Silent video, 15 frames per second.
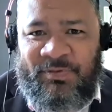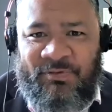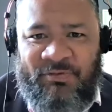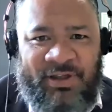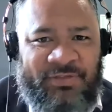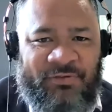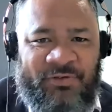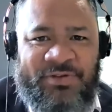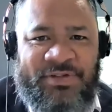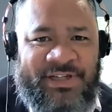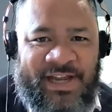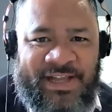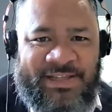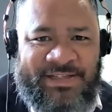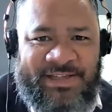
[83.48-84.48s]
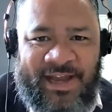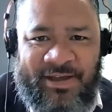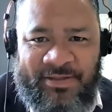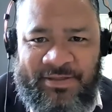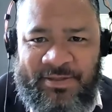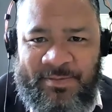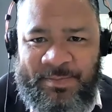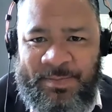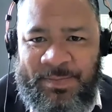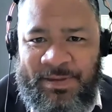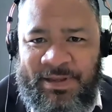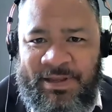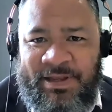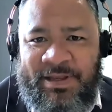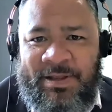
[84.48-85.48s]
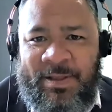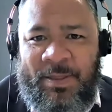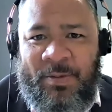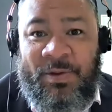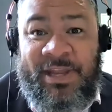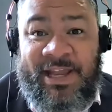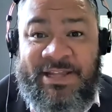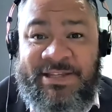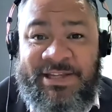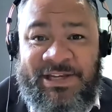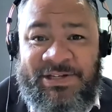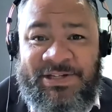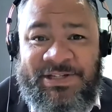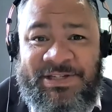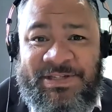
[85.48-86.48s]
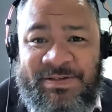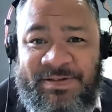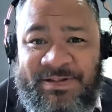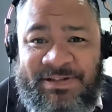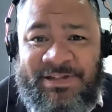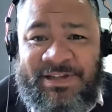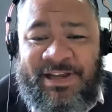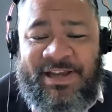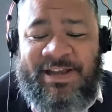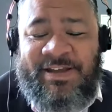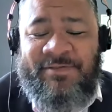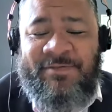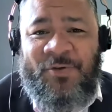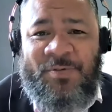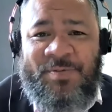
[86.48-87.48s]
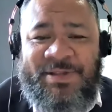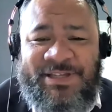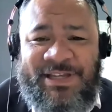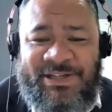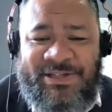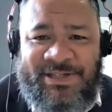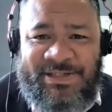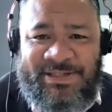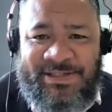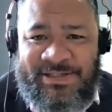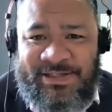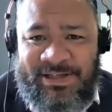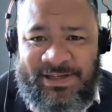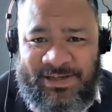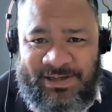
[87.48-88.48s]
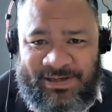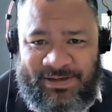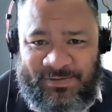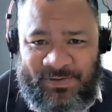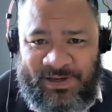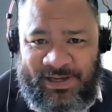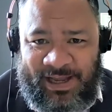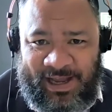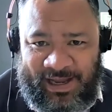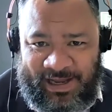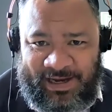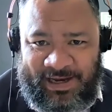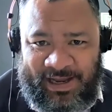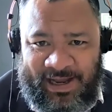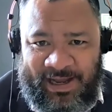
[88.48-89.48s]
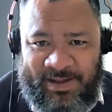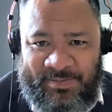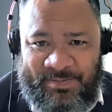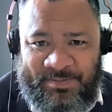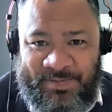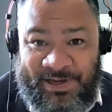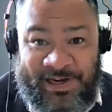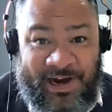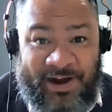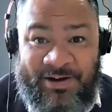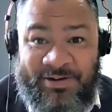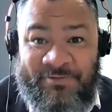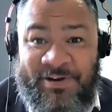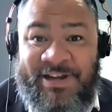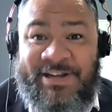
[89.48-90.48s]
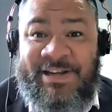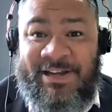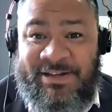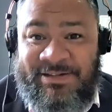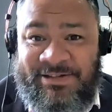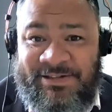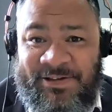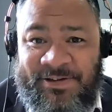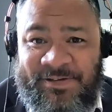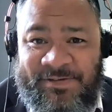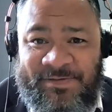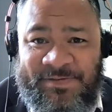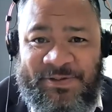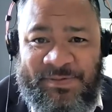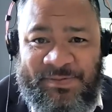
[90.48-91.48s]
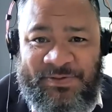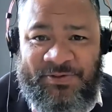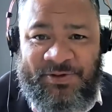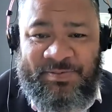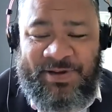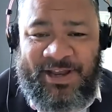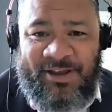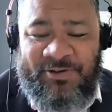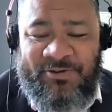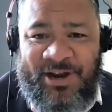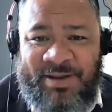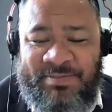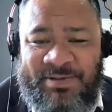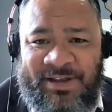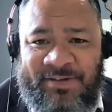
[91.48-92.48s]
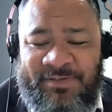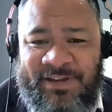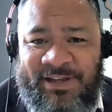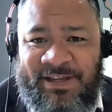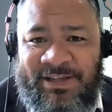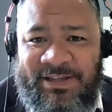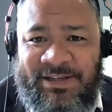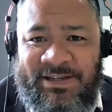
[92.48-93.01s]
right through to down south. We had teachers, former teachers. We had the current rector of Silverstream now, Graham Duffy.